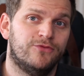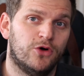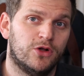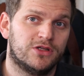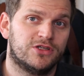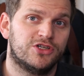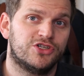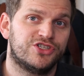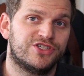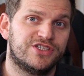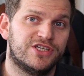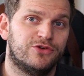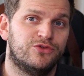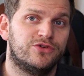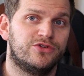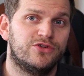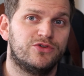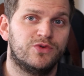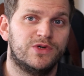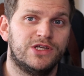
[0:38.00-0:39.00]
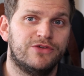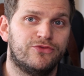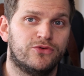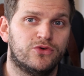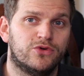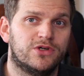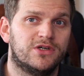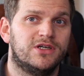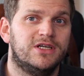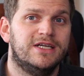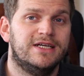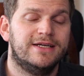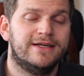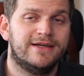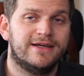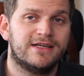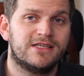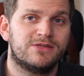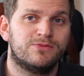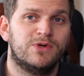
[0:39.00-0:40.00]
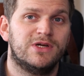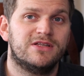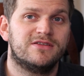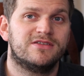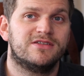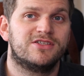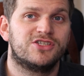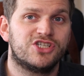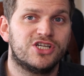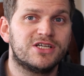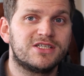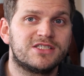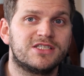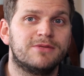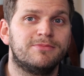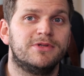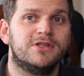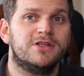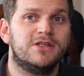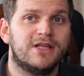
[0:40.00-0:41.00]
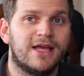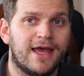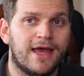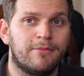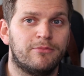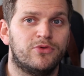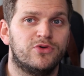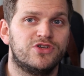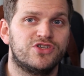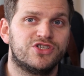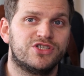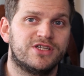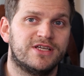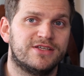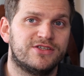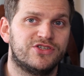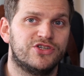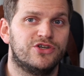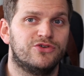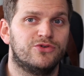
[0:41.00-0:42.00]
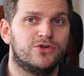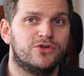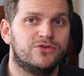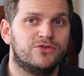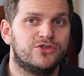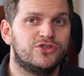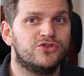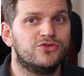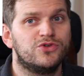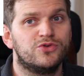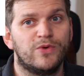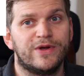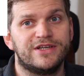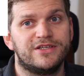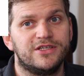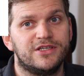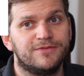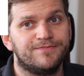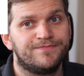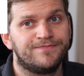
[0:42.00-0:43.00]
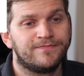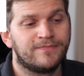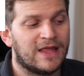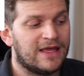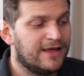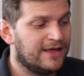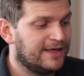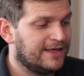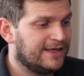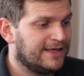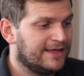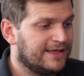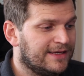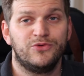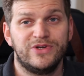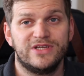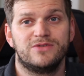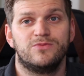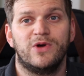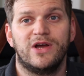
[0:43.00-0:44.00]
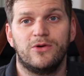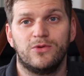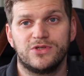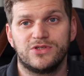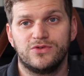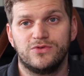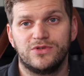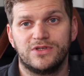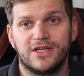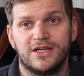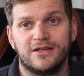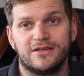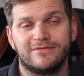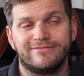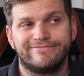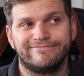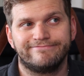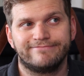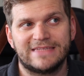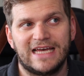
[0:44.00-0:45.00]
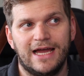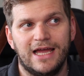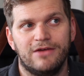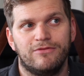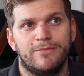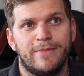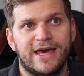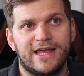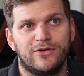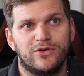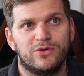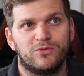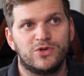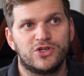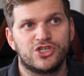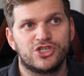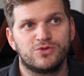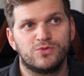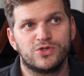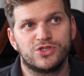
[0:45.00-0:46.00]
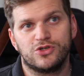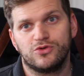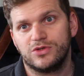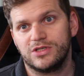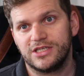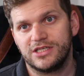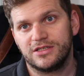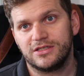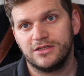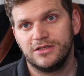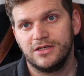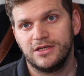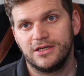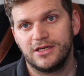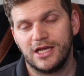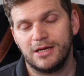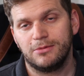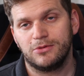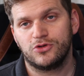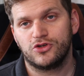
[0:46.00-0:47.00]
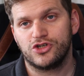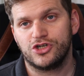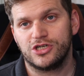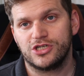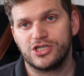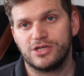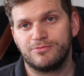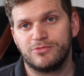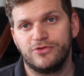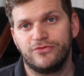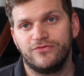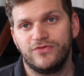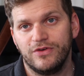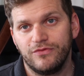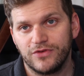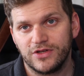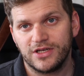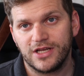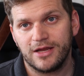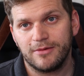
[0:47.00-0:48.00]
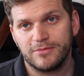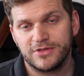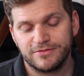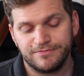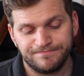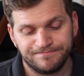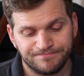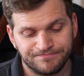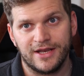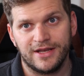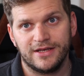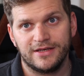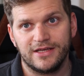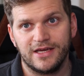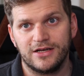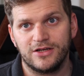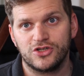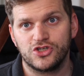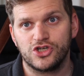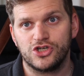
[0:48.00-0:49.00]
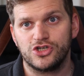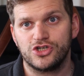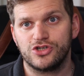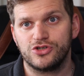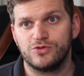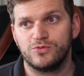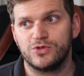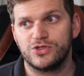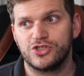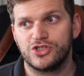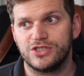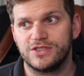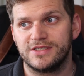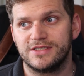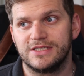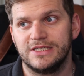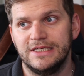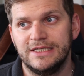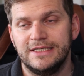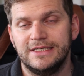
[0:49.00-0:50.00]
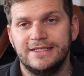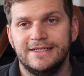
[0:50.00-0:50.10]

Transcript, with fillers: voltage 0 to 24, as well as adjustable amperage 0 to 20. The reason why I was doing that, I have a battery which was only able to charge up to 15 amps and the other charger was just